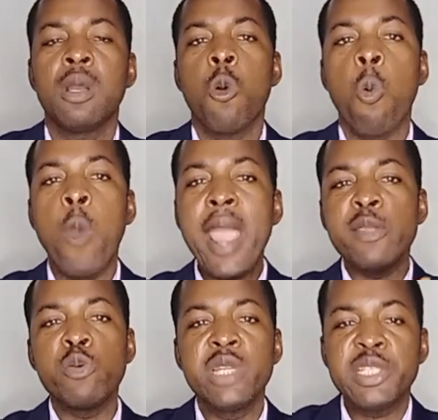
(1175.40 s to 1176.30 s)
when
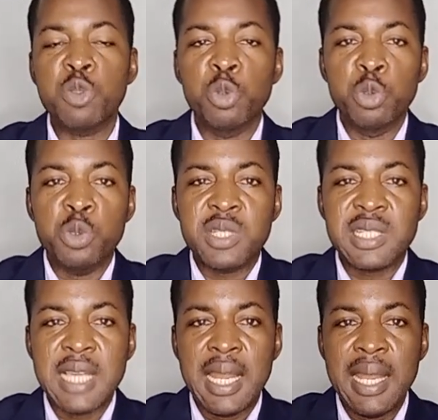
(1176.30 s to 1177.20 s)
you need to
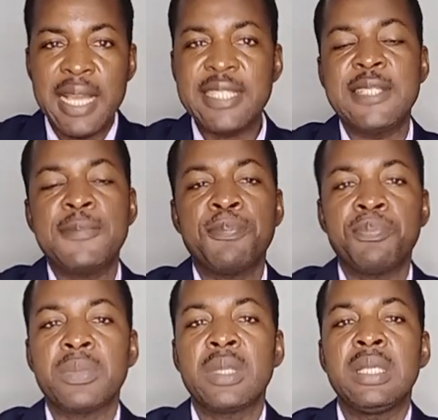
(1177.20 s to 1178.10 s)
select
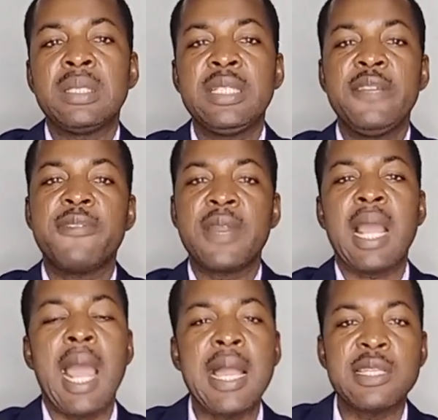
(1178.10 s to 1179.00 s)
different
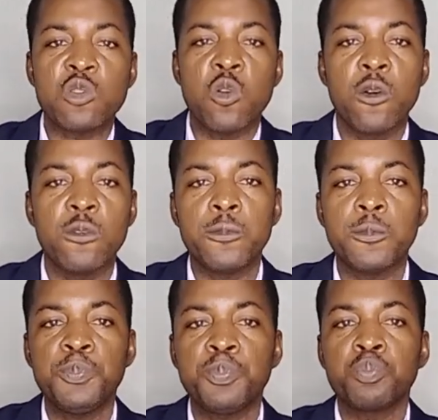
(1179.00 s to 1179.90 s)
kinds of
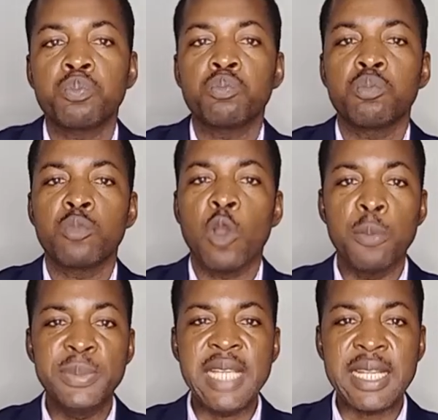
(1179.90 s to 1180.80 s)

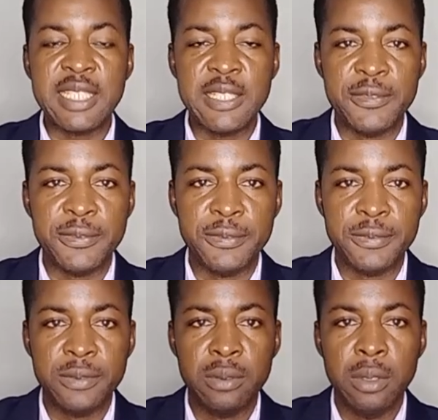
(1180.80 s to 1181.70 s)
objective.
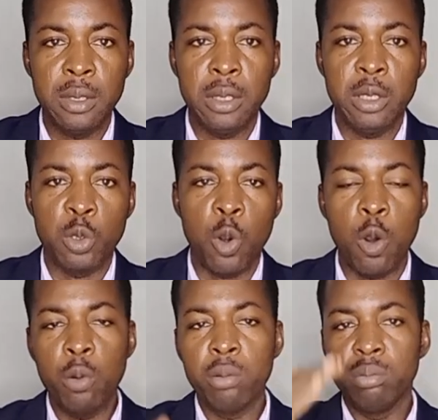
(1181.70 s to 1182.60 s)
You
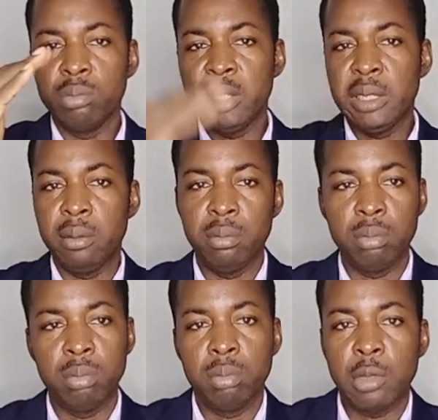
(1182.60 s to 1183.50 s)
know,
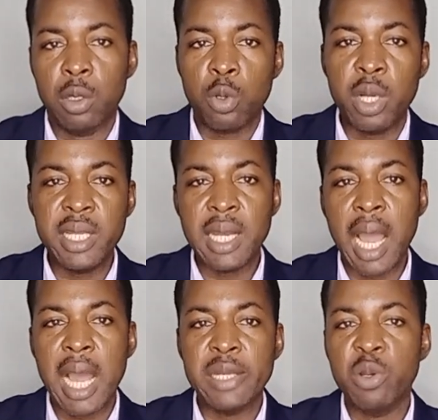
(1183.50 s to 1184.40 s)
in running
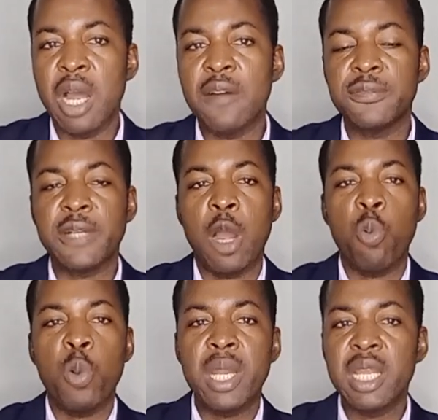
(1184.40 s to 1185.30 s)
ad, you have
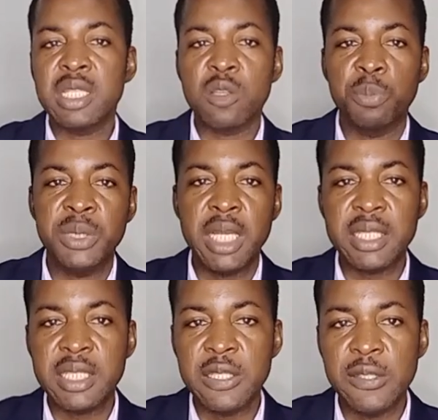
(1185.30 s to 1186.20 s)
awareness
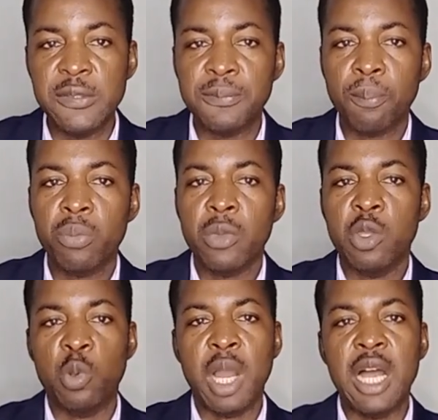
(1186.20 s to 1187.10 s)
objective,
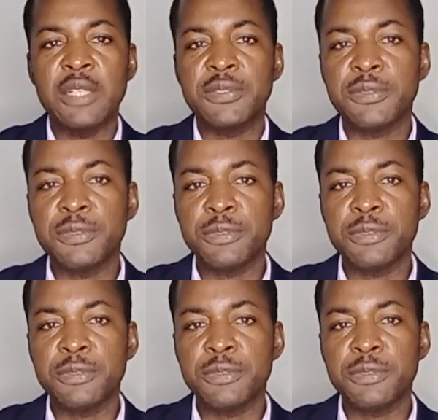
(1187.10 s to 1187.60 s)
you have